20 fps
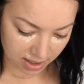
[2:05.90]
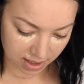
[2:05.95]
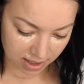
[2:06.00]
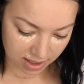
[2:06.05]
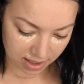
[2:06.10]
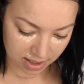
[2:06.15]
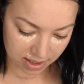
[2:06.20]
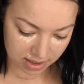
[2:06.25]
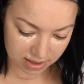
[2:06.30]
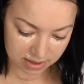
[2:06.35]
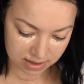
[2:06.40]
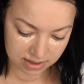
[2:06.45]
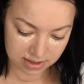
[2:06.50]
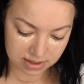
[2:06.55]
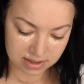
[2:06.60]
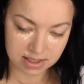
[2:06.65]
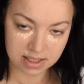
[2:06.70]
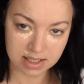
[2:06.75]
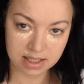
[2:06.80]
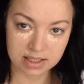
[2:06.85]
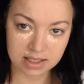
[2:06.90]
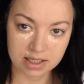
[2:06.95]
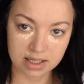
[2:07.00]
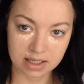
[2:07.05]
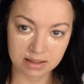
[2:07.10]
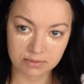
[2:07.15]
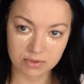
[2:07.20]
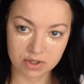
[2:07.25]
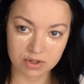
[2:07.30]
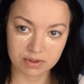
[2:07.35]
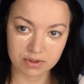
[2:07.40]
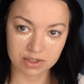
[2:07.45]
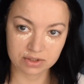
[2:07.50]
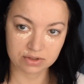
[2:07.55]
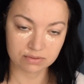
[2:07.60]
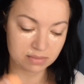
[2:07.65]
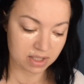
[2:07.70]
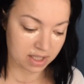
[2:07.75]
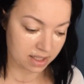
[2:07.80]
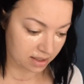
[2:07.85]
and then I am going to
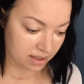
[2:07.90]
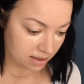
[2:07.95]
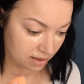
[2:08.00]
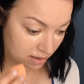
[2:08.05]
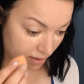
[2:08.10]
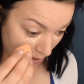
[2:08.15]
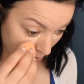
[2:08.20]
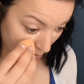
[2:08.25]
blend